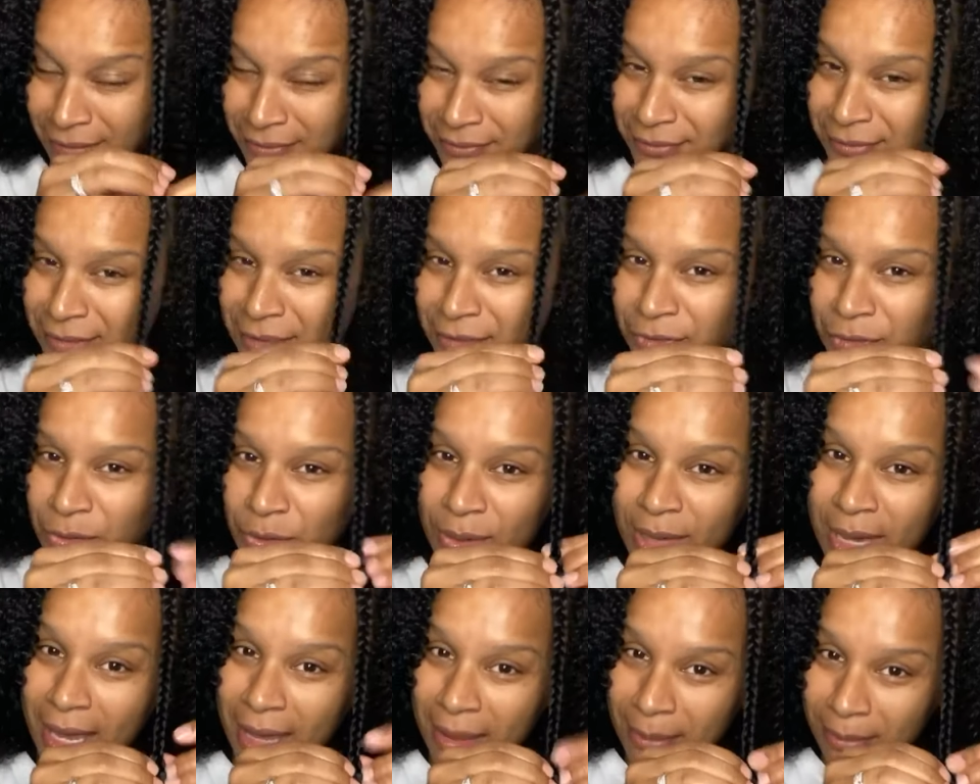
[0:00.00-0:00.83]
If you
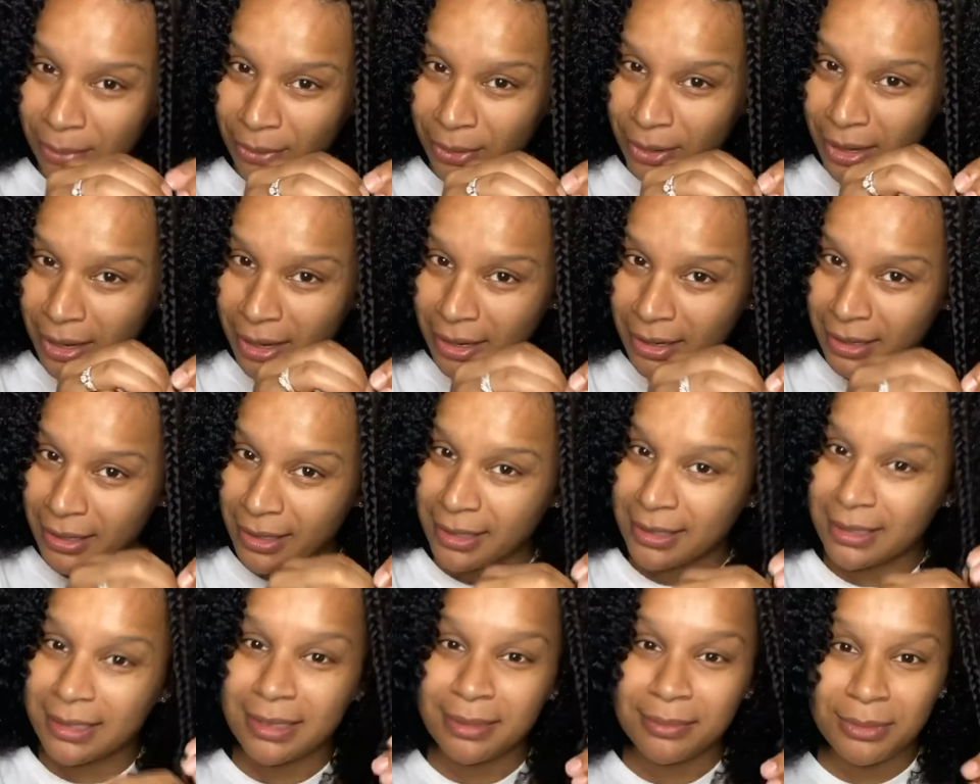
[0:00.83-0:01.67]
can't braid, get
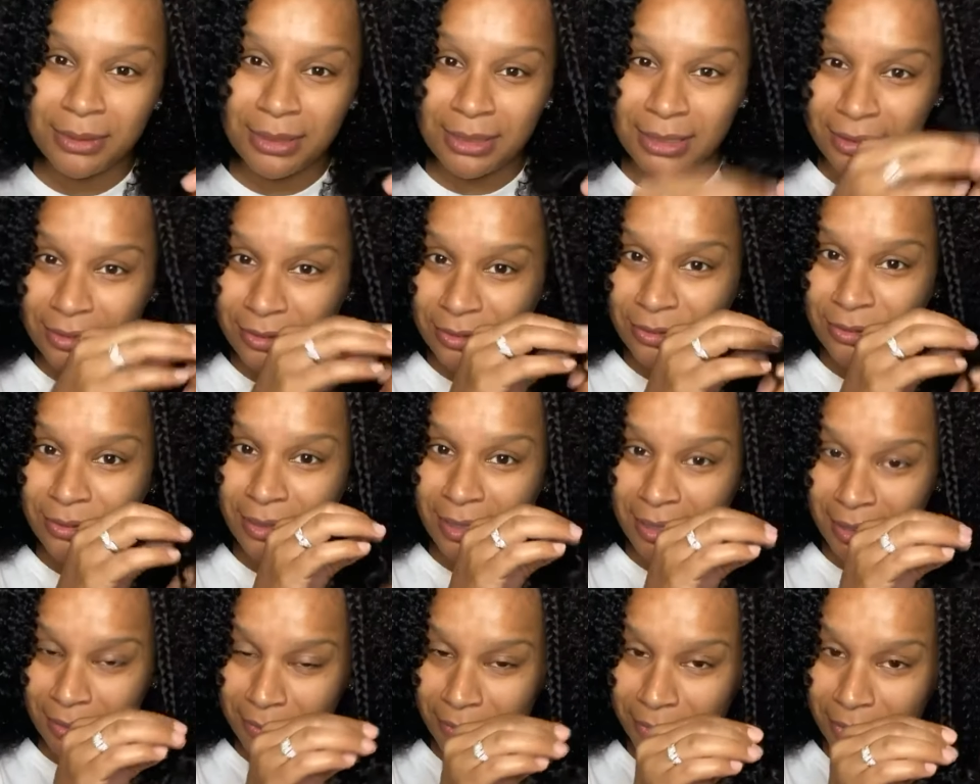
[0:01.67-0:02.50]
someone else who
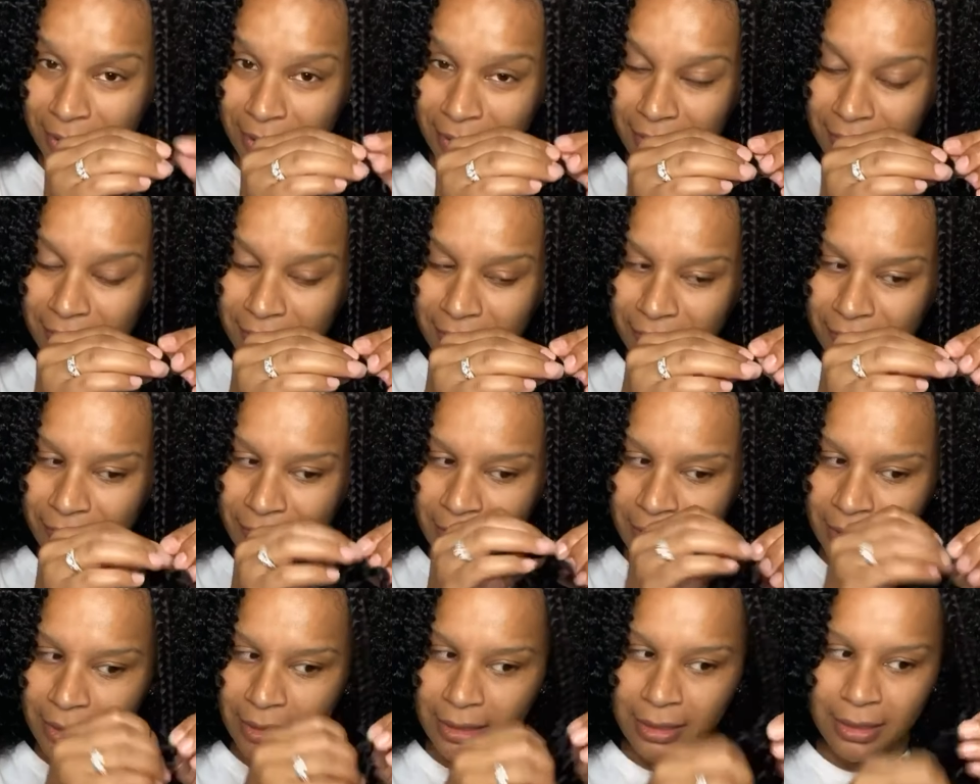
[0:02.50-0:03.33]
can braid.
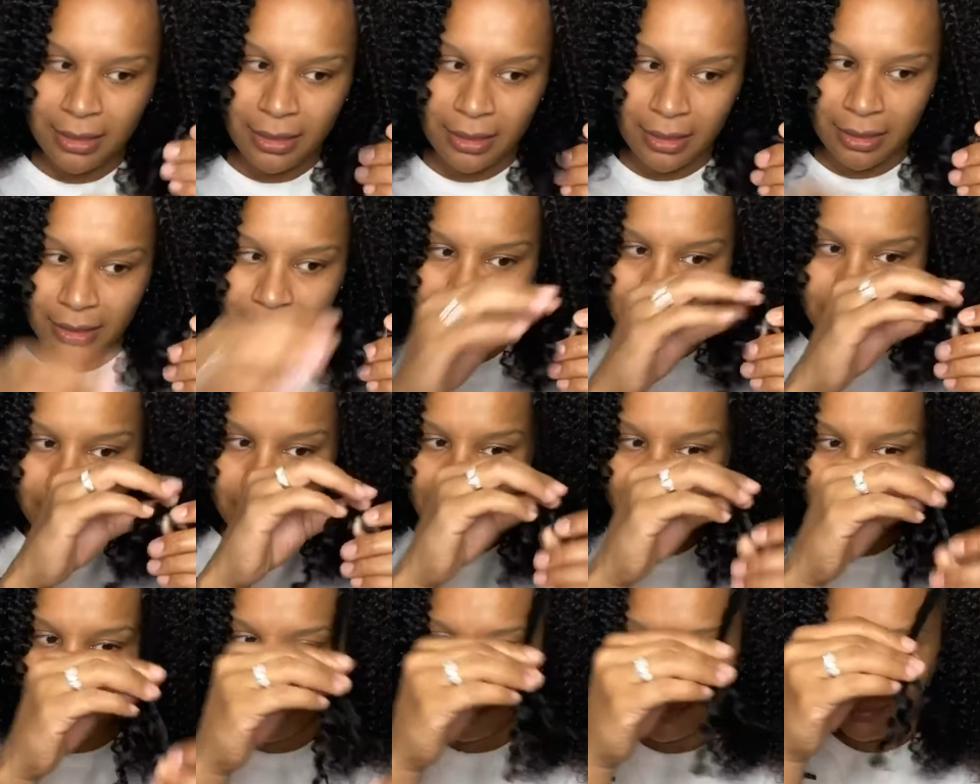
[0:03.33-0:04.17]

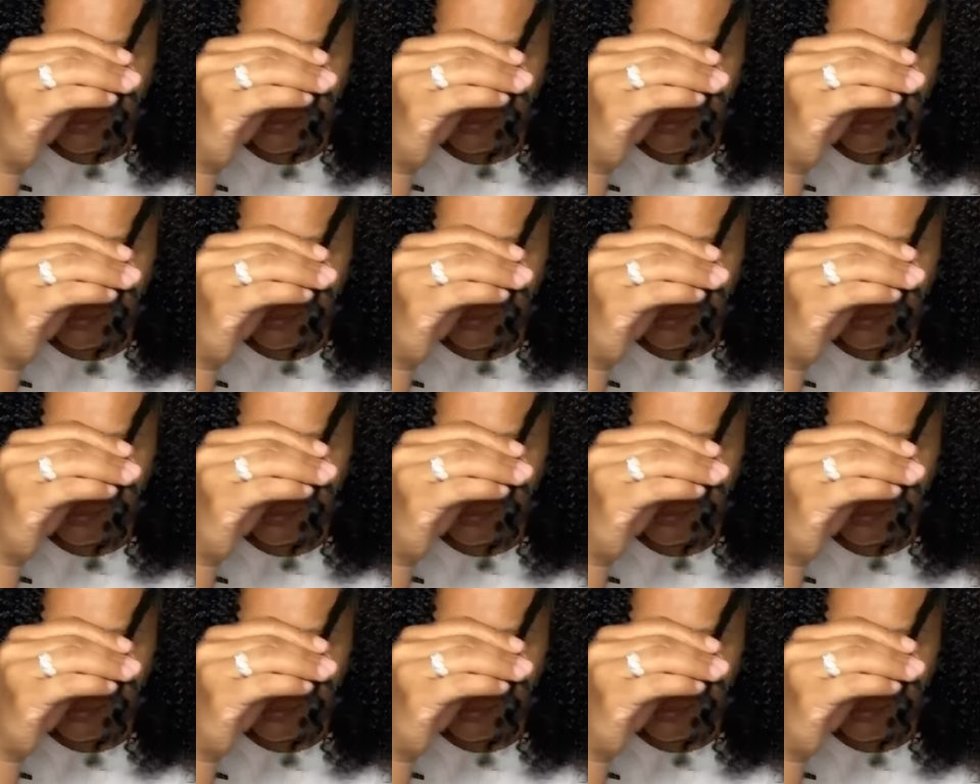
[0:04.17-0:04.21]
Because